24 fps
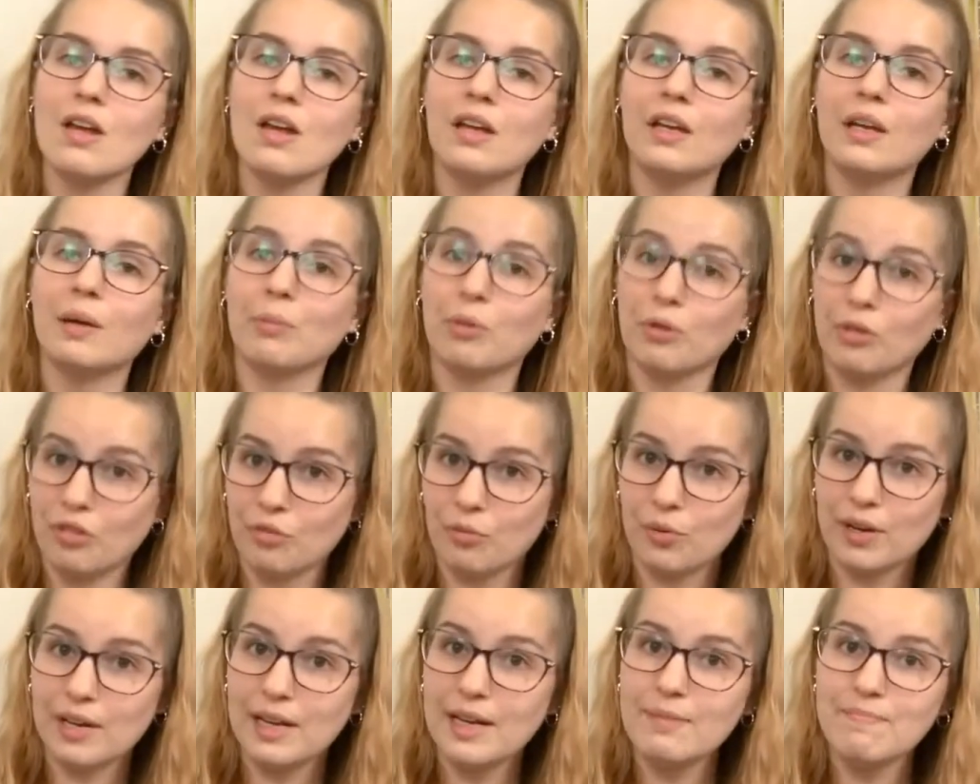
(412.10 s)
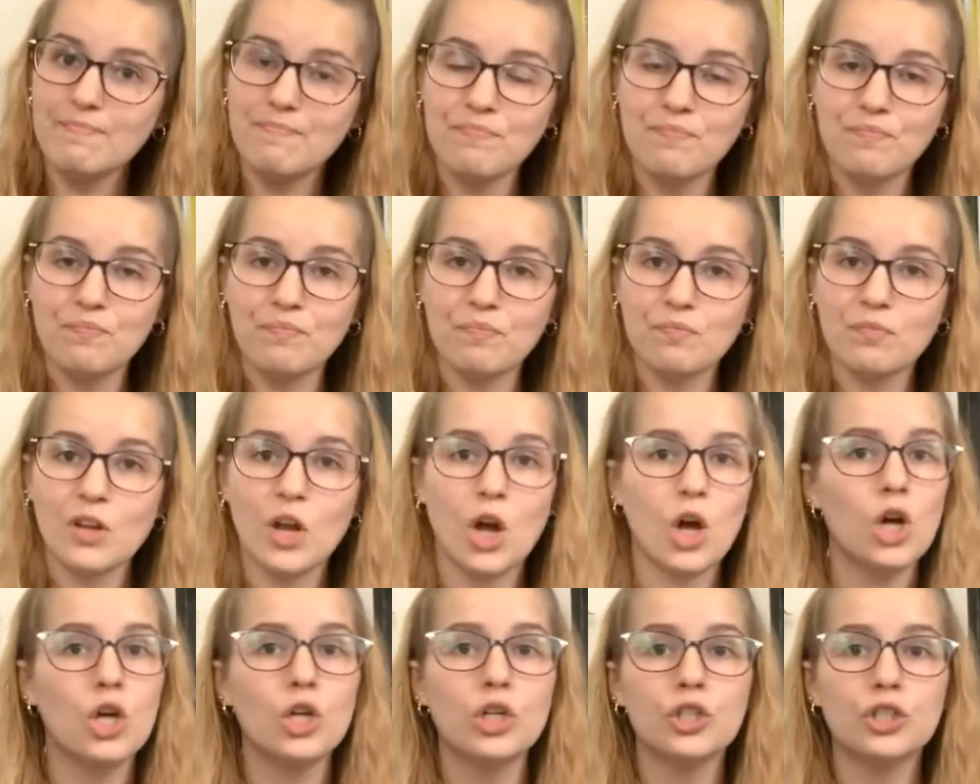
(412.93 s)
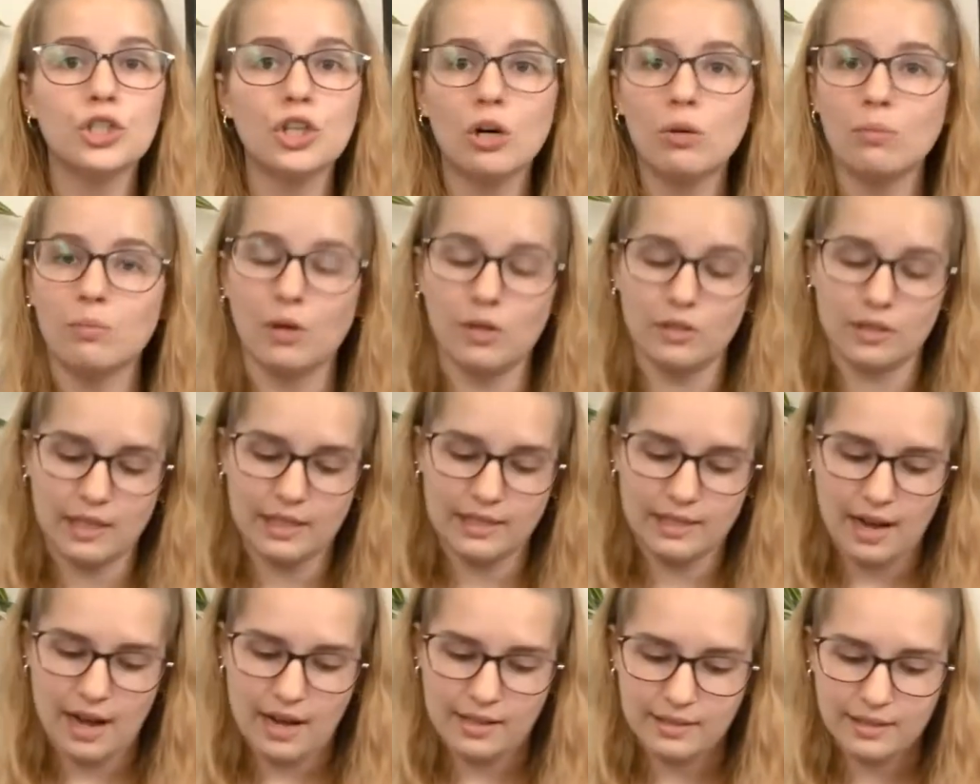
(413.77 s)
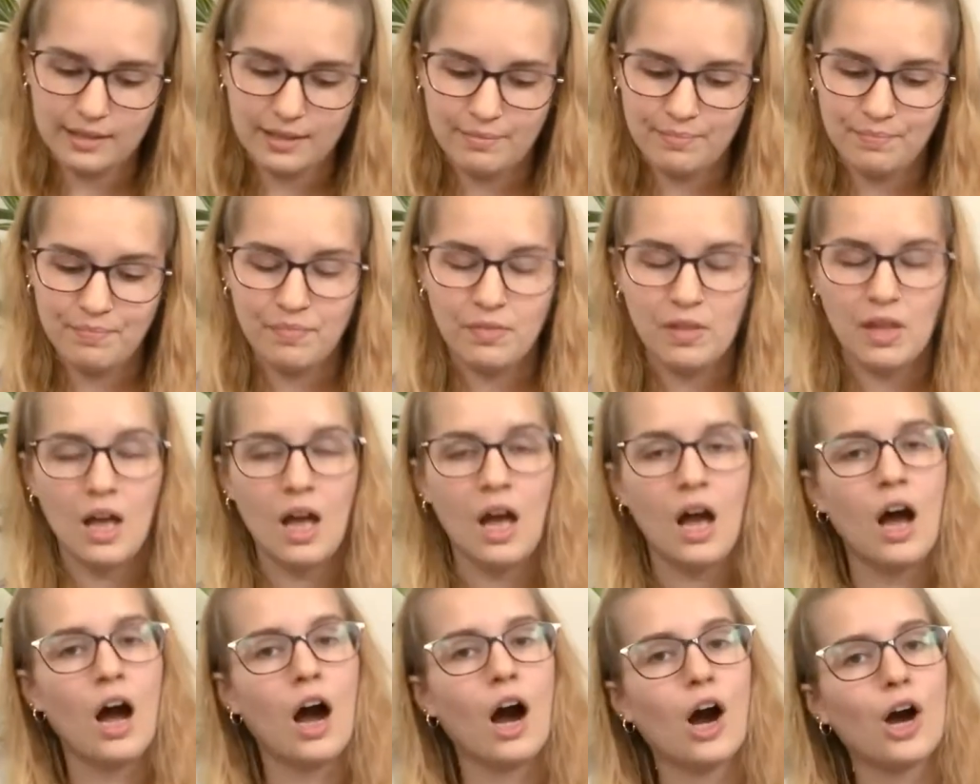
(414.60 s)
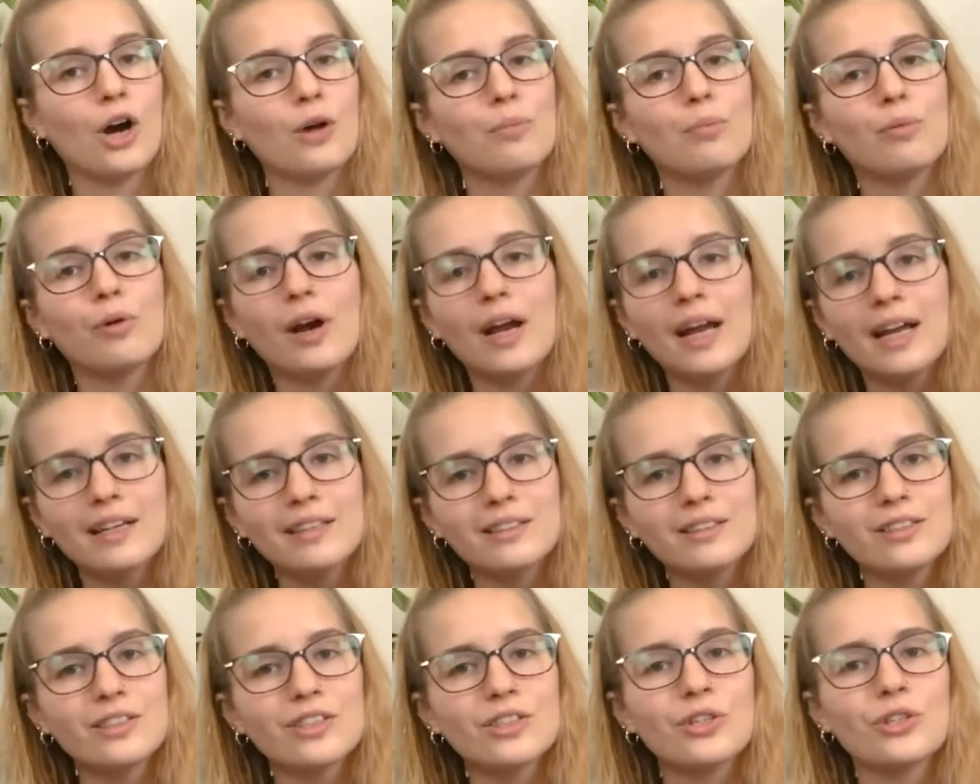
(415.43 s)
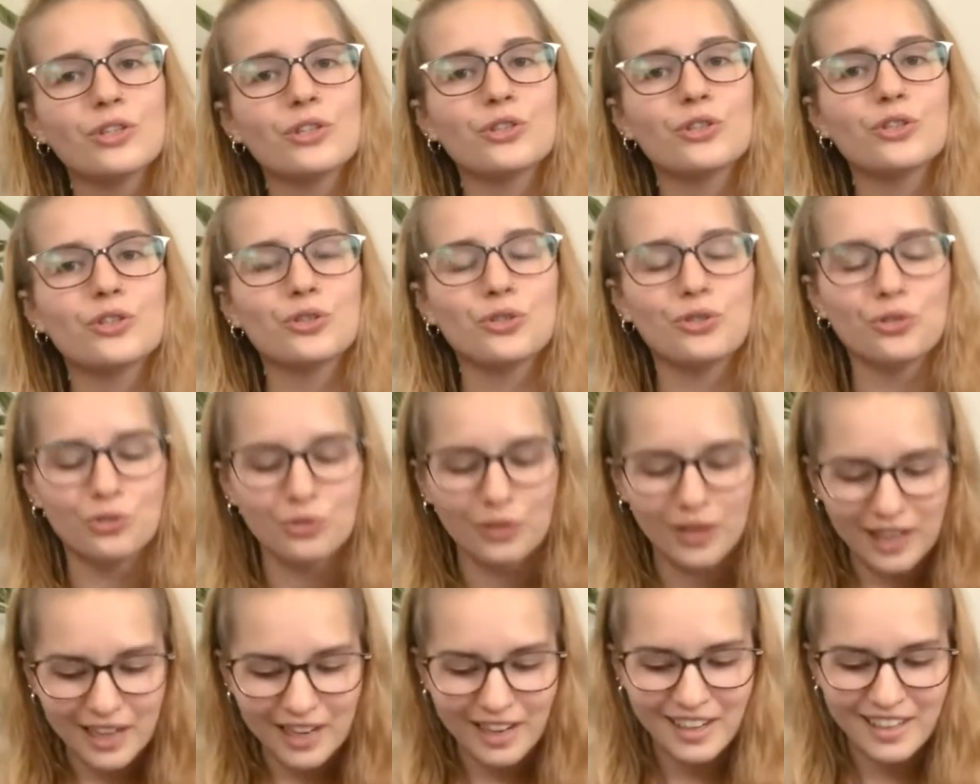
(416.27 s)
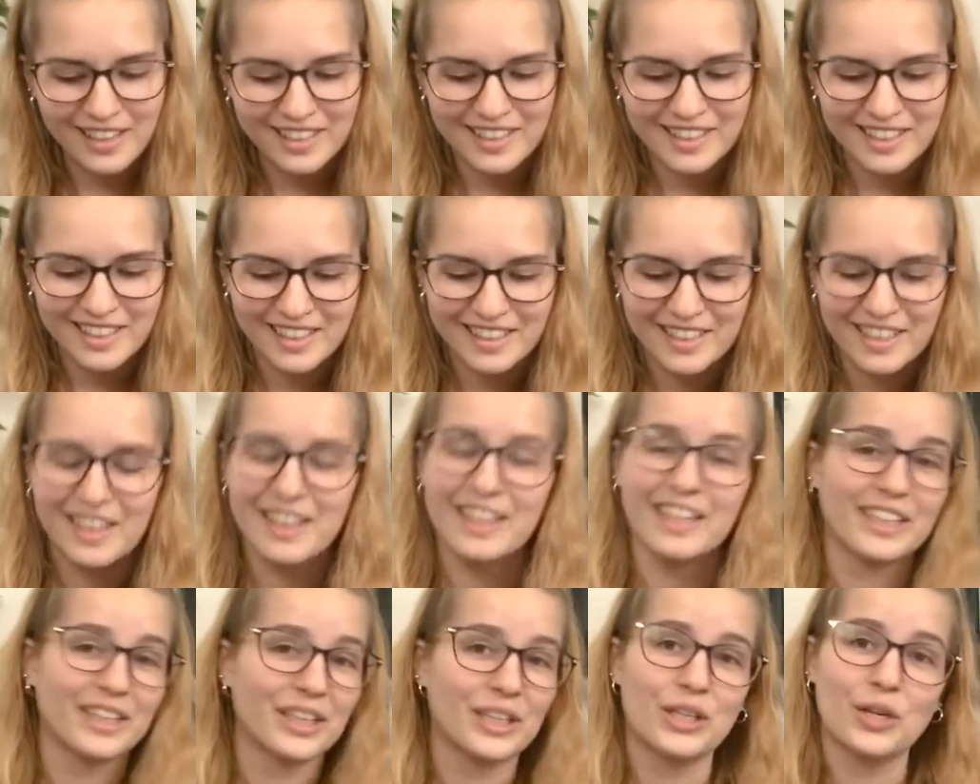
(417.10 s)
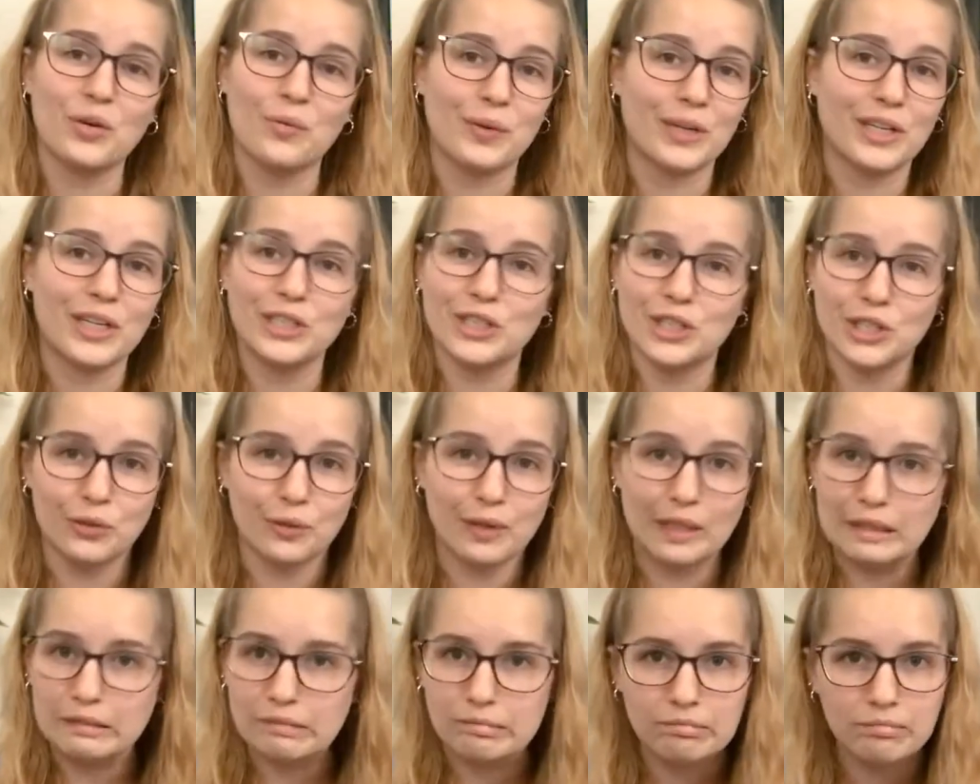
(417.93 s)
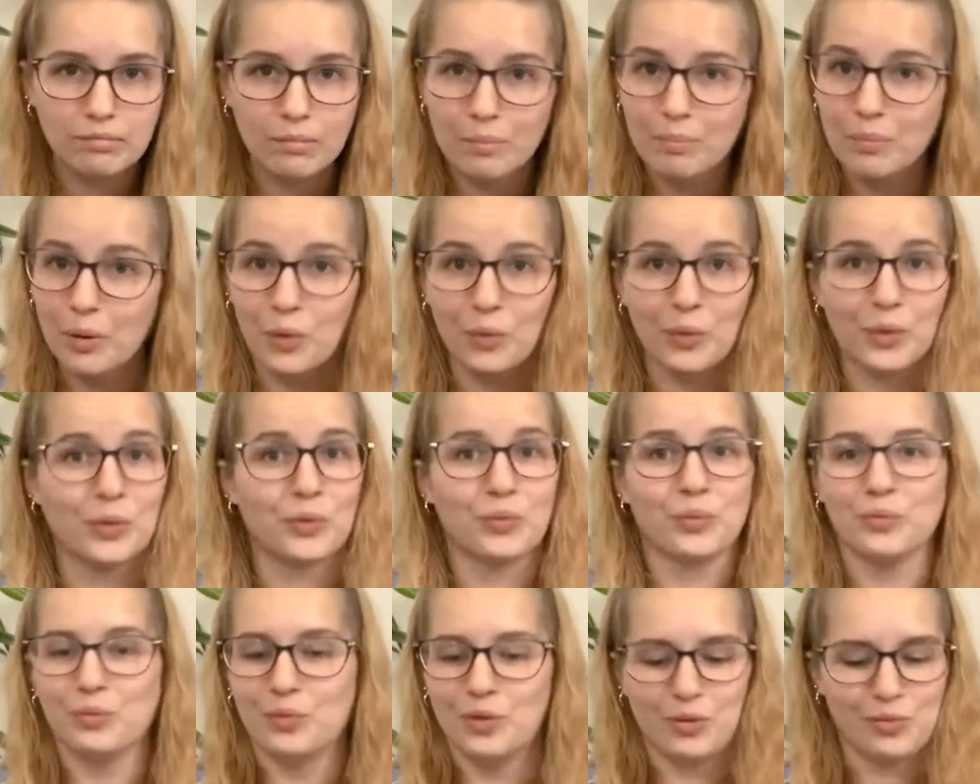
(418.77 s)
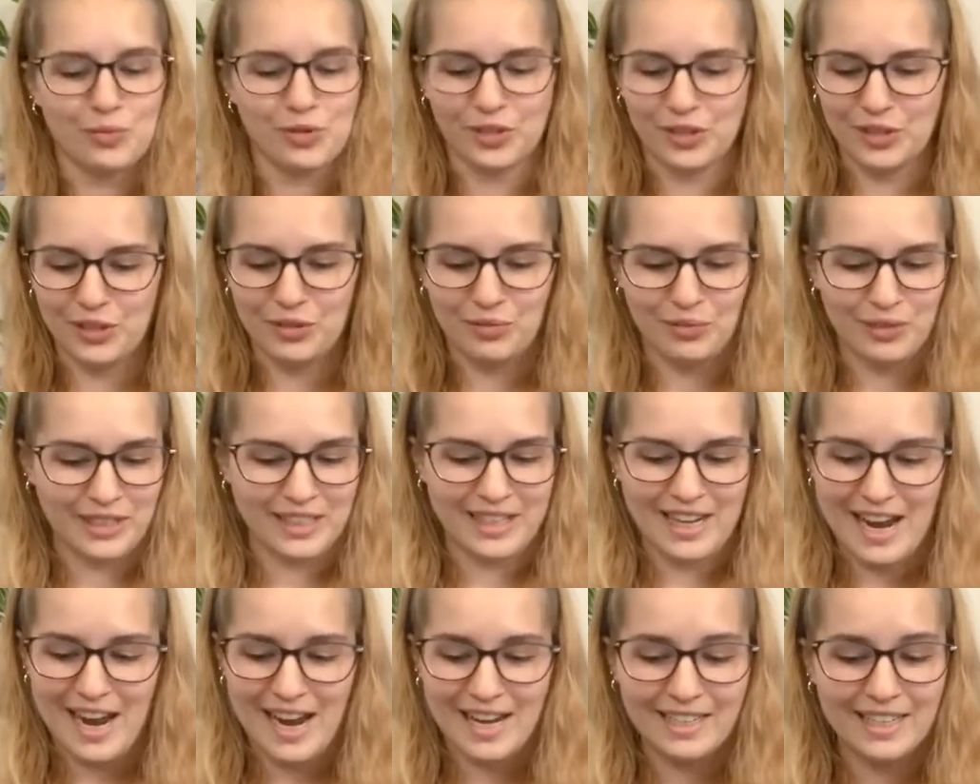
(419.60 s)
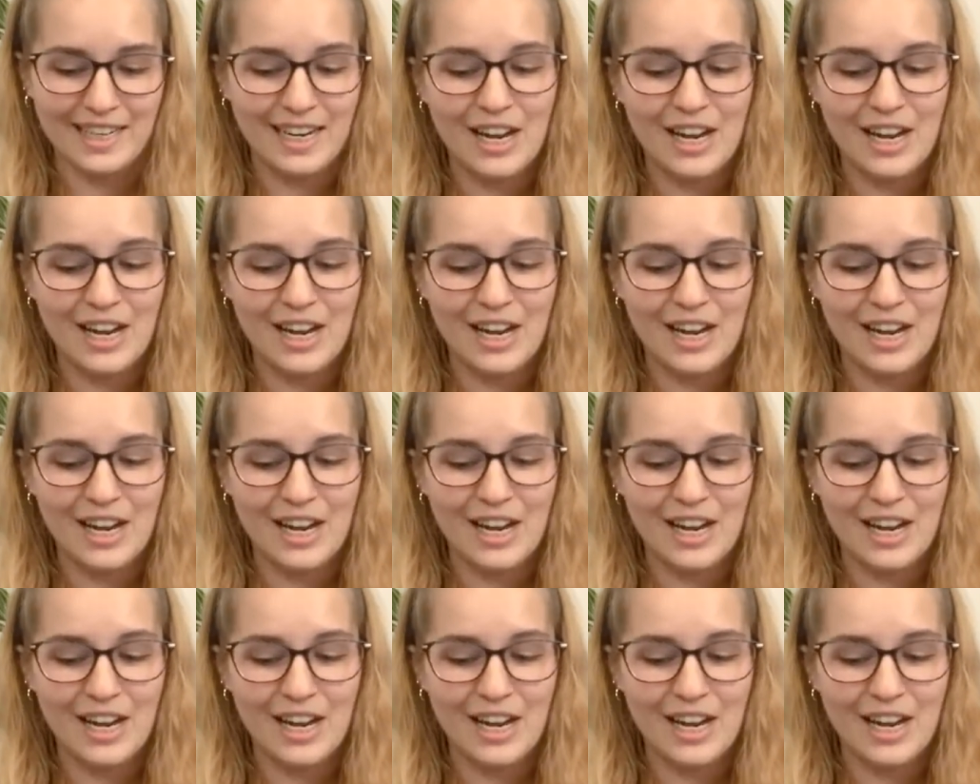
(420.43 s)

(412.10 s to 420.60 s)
Number three, don't multitask. Our brains trick us into thinking that we can do it, but we, we really, really can't.